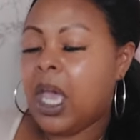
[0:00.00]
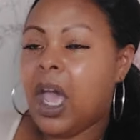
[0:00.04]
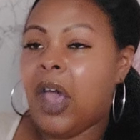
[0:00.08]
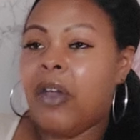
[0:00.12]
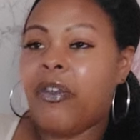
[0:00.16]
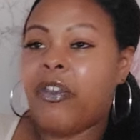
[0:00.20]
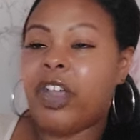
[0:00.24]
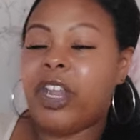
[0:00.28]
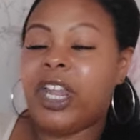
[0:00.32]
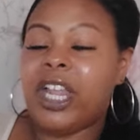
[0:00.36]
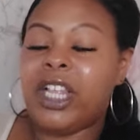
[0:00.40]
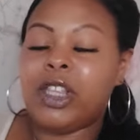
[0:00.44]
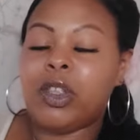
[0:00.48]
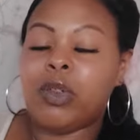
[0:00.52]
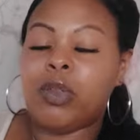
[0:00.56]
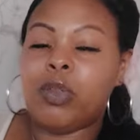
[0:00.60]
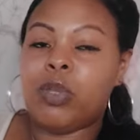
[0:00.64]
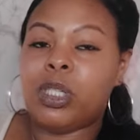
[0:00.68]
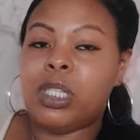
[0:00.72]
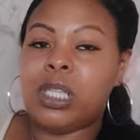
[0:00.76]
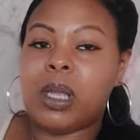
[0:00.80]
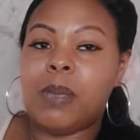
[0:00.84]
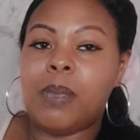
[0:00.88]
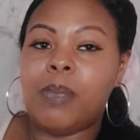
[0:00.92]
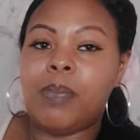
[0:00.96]
I've connected
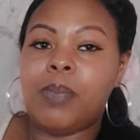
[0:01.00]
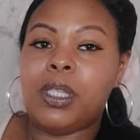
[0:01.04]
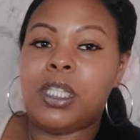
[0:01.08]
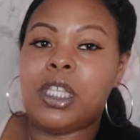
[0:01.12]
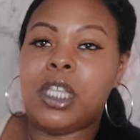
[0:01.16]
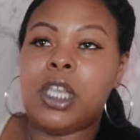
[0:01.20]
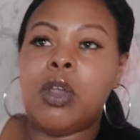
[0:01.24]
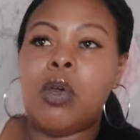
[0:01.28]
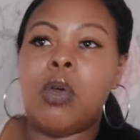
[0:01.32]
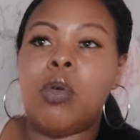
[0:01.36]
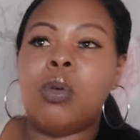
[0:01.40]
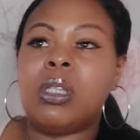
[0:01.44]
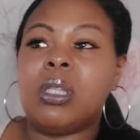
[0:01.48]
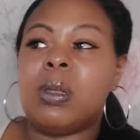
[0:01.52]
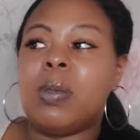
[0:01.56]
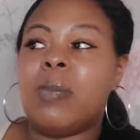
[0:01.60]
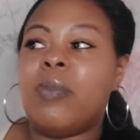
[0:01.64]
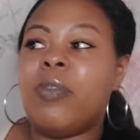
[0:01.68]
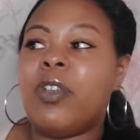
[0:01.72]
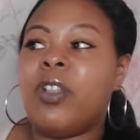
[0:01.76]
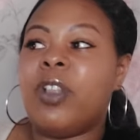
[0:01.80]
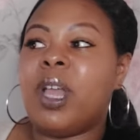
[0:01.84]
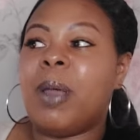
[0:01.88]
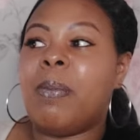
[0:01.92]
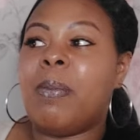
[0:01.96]
with somebody or
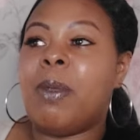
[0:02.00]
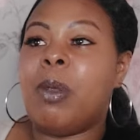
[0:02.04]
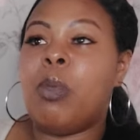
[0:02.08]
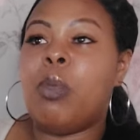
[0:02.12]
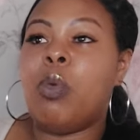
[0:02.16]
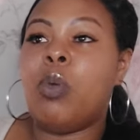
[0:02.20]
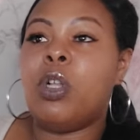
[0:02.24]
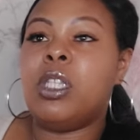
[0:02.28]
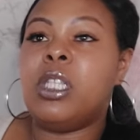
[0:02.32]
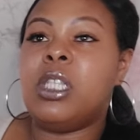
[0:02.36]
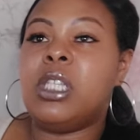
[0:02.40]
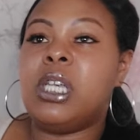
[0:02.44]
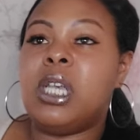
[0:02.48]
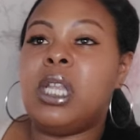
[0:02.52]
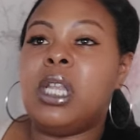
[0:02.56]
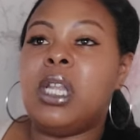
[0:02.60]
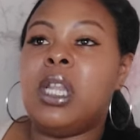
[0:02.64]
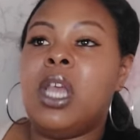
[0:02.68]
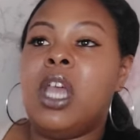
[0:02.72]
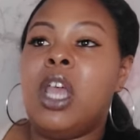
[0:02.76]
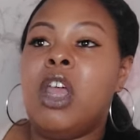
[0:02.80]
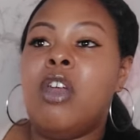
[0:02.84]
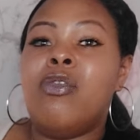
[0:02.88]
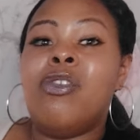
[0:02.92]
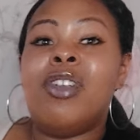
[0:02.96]
something that I've been wanting
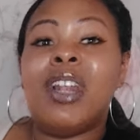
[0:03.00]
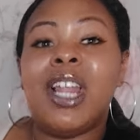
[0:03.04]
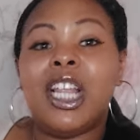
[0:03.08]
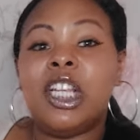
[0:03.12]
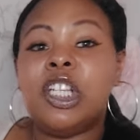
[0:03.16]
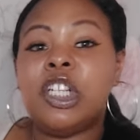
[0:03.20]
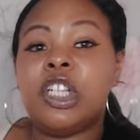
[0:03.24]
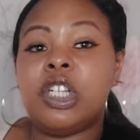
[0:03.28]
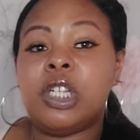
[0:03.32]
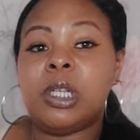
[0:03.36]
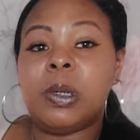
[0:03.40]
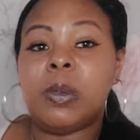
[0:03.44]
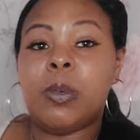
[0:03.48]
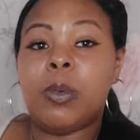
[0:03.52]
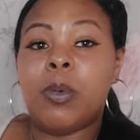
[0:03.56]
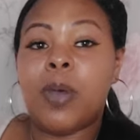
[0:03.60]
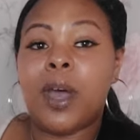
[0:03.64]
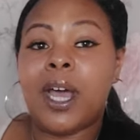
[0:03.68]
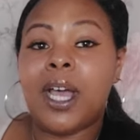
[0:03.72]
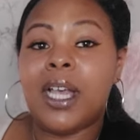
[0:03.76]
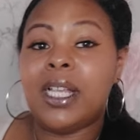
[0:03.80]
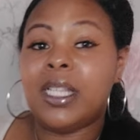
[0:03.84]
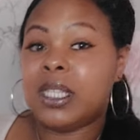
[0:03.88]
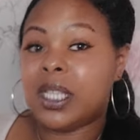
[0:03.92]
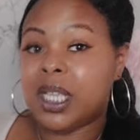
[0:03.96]

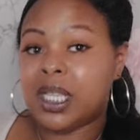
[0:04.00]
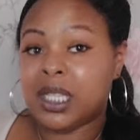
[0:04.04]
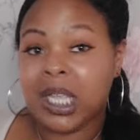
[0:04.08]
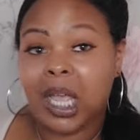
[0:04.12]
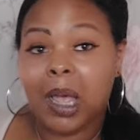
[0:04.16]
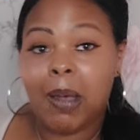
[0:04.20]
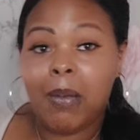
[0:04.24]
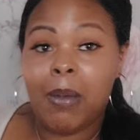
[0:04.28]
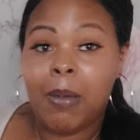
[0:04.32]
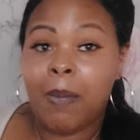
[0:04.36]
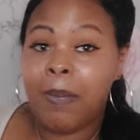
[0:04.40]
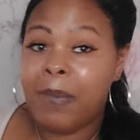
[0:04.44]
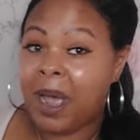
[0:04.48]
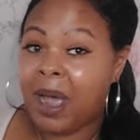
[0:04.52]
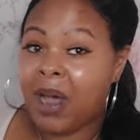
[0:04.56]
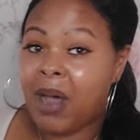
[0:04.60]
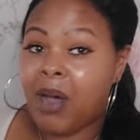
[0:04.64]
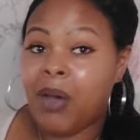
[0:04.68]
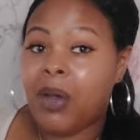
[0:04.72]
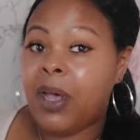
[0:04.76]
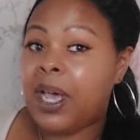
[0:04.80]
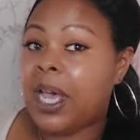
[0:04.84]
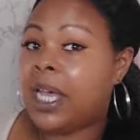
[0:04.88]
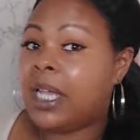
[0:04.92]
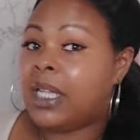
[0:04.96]
relationship-wise has come
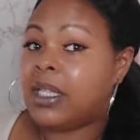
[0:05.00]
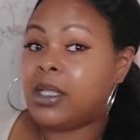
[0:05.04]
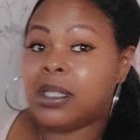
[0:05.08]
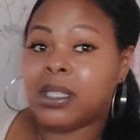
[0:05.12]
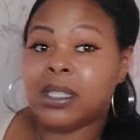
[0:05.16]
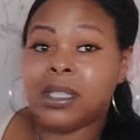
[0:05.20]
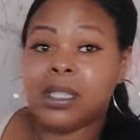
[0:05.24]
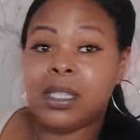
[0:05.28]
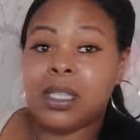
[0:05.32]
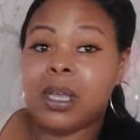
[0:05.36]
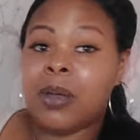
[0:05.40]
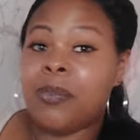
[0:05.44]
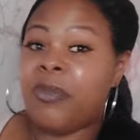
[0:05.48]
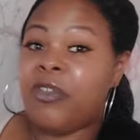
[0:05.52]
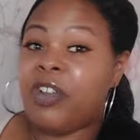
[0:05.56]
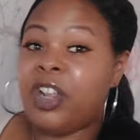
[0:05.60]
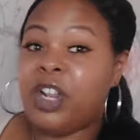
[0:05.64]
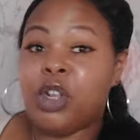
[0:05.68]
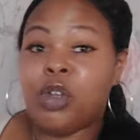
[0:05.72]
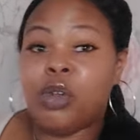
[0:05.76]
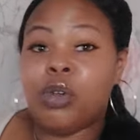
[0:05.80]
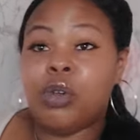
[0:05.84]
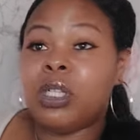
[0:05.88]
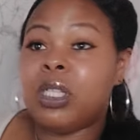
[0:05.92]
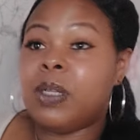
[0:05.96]
about and I'm
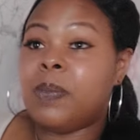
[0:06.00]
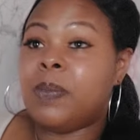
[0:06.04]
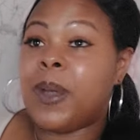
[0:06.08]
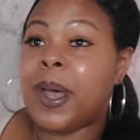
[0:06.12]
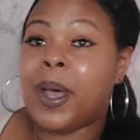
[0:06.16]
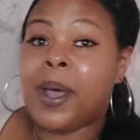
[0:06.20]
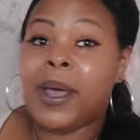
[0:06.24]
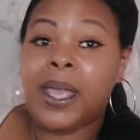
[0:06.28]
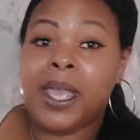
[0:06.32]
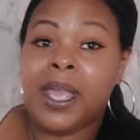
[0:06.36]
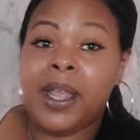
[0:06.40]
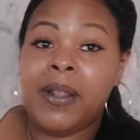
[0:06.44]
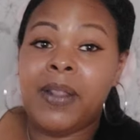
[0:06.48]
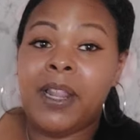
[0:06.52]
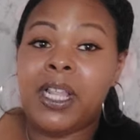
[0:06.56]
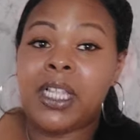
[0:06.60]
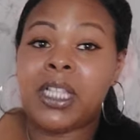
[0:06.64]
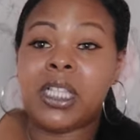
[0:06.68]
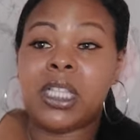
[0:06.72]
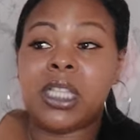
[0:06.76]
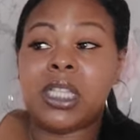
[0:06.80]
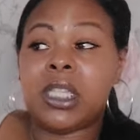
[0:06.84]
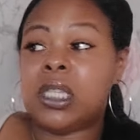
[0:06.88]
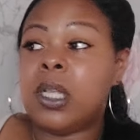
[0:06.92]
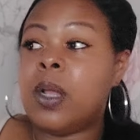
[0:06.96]
feeling good about it.
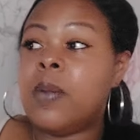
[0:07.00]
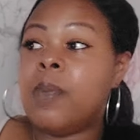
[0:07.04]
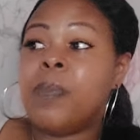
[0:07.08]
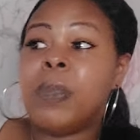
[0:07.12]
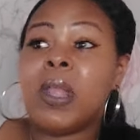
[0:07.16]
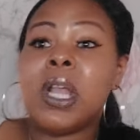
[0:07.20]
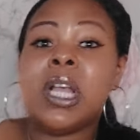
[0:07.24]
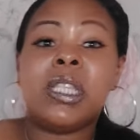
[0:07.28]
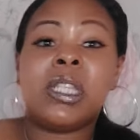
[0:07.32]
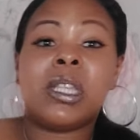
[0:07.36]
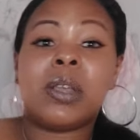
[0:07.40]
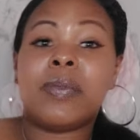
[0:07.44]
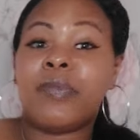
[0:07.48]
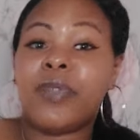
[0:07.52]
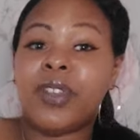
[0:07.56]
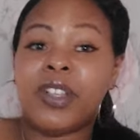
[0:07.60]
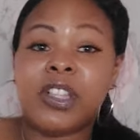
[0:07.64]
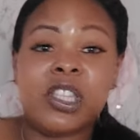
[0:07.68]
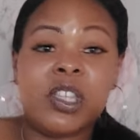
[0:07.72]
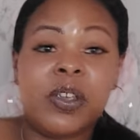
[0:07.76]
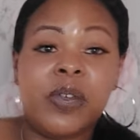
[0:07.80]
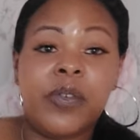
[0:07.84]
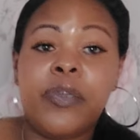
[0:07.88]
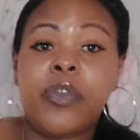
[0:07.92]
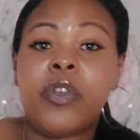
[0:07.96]
This is something
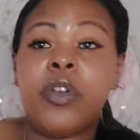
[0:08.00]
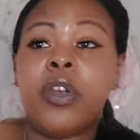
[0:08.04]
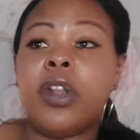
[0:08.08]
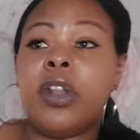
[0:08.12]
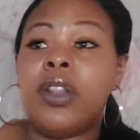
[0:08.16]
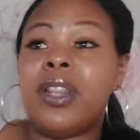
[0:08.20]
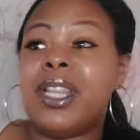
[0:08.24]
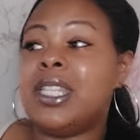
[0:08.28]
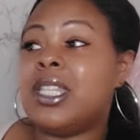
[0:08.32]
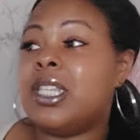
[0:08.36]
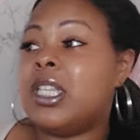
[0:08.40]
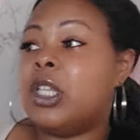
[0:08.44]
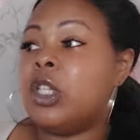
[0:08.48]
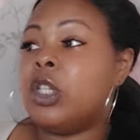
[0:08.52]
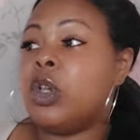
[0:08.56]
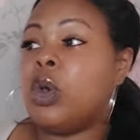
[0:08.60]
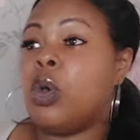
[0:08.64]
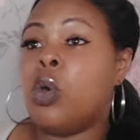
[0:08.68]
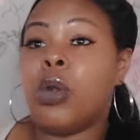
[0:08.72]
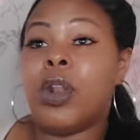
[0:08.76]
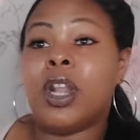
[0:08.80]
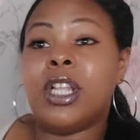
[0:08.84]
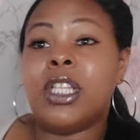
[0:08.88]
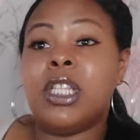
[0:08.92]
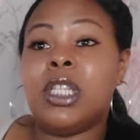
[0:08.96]
different. This is
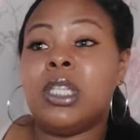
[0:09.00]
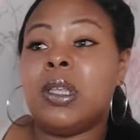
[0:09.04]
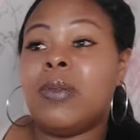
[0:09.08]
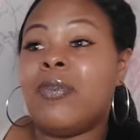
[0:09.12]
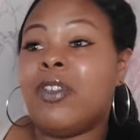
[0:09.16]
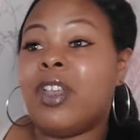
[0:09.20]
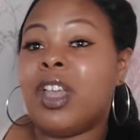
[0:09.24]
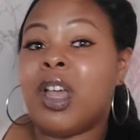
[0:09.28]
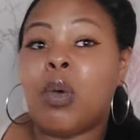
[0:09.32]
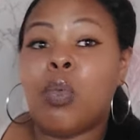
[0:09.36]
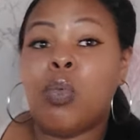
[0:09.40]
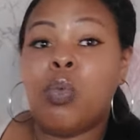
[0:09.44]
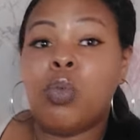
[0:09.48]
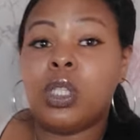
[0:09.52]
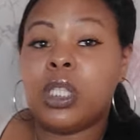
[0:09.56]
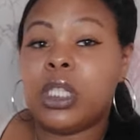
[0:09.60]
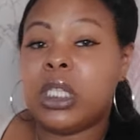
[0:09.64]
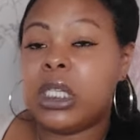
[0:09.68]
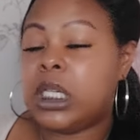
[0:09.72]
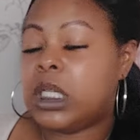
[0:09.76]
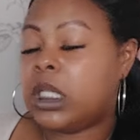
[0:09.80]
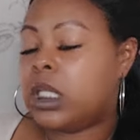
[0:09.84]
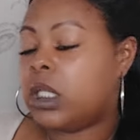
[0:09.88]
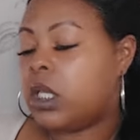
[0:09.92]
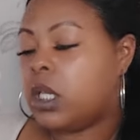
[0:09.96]
something I
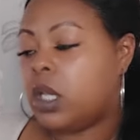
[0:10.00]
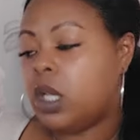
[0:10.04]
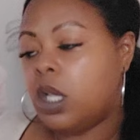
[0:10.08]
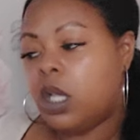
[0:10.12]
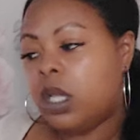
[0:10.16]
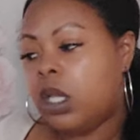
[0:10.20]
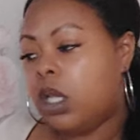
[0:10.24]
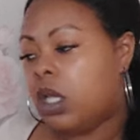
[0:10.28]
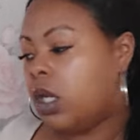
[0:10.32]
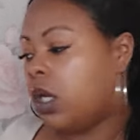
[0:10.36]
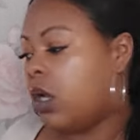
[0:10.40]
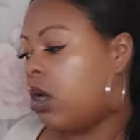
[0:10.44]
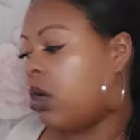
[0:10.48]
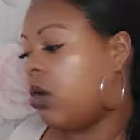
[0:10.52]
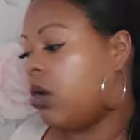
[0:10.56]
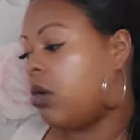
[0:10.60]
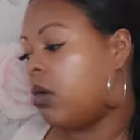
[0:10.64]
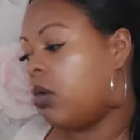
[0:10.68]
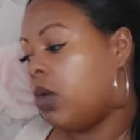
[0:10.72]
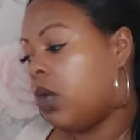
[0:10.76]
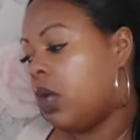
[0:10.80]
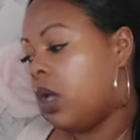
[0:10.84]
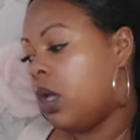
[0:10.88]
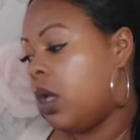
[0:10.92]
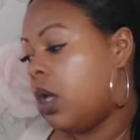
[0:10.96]
wanted, you know.
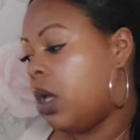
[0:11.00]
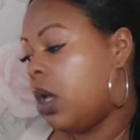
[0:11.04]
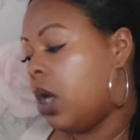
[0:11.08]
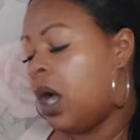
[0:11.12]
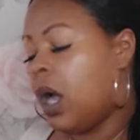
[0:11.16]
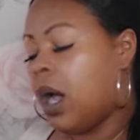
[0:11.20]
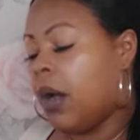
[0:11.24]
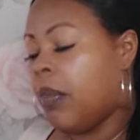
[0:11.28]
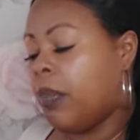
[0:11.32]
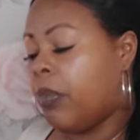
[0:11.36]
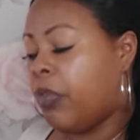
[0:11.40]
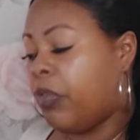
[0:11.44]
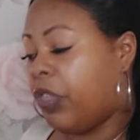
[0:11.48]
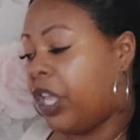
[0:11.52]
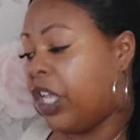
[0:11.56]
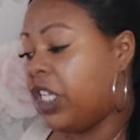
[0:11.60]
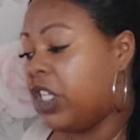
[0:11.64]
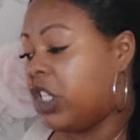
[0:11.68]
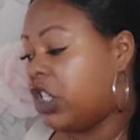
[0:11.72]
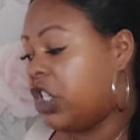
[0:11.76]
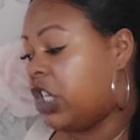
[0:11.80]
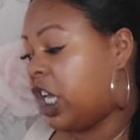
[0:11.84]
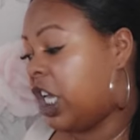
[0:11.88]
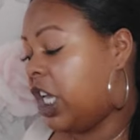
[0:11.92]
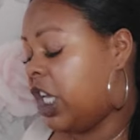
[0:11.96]

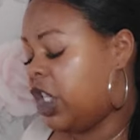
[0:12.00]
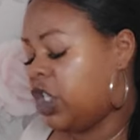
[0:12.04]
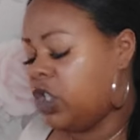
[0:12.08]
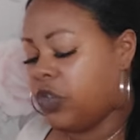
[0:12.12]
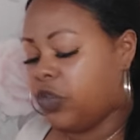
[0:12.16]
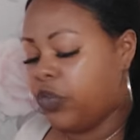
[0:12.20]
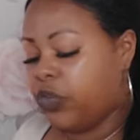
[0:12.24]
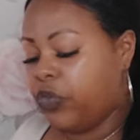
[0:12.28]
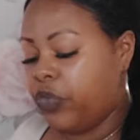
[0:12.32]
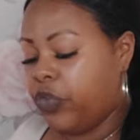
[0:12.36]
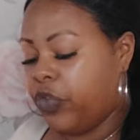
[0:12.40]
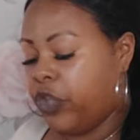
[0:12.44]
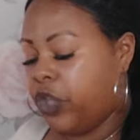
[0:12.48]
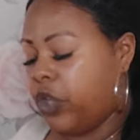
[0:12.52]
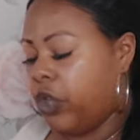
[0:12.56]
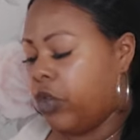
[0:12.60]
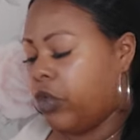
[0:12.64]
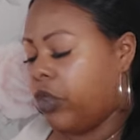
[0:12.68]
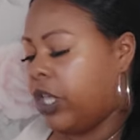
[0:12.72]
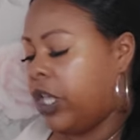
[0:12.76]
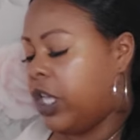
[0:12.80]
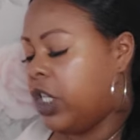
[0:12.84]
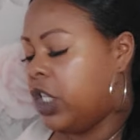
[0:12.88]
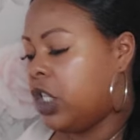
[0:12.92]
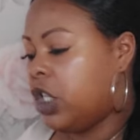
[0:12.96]
Things are changing for you.
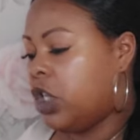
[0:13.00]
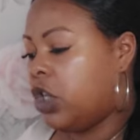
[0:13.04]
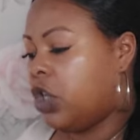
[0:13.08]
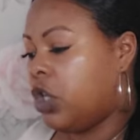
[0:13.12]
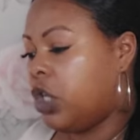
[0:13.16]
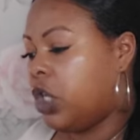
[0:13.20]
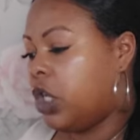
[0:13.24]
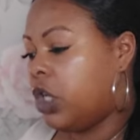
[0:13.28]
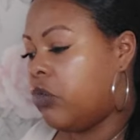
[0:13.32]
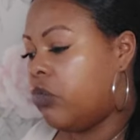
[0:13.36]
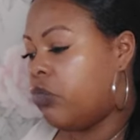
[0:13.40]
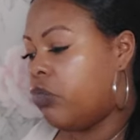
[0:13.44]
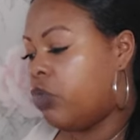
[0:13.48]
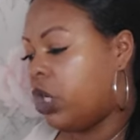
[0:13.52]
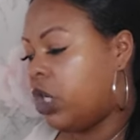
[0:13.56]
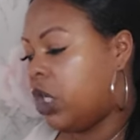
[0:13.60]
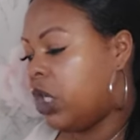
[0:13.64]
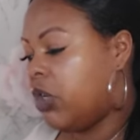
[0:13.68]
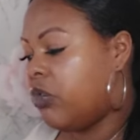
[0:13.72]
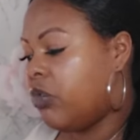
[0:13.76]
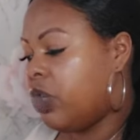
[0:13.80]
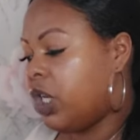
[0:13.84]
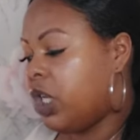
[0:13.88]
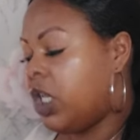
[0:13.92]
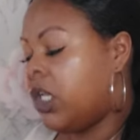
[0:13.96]
Things are looking
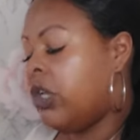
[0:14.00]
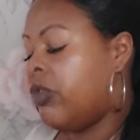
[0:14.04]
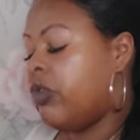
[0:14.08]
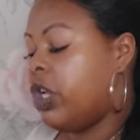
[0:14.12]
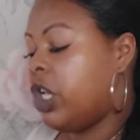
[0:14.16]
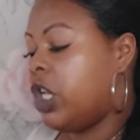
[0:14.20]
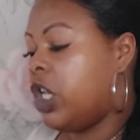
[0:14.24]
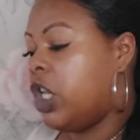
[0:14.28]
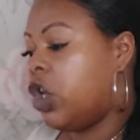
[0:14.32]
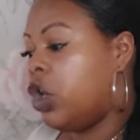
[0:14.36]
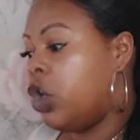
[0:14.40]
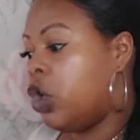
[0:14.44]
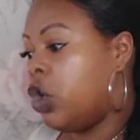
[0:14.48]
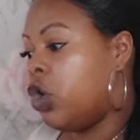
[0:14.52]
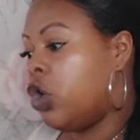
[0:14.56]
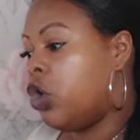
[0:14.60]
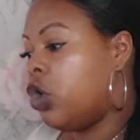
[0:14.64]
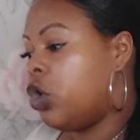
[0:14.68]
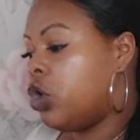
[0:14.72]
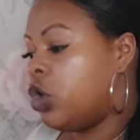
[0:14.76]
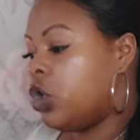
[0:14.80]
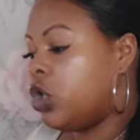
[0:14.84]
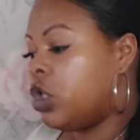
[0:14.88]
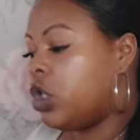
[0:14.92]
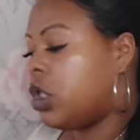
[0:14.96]
really, really, really
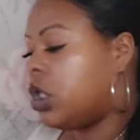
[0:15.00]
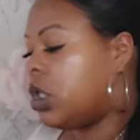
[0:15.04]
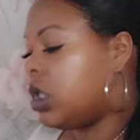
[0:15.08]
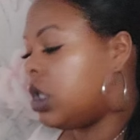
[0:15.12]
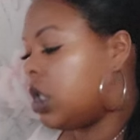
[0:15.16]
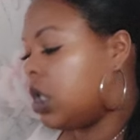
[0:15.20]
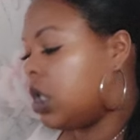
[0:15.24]
good.